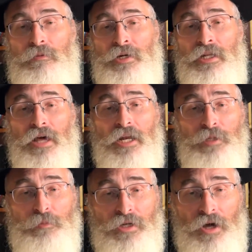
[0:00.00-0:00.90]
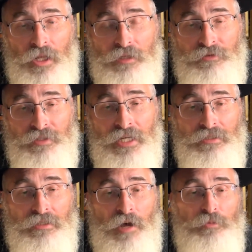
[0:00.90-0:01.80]
But a lot of people calling for
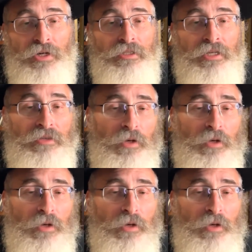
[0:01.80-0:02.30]
that stop right there.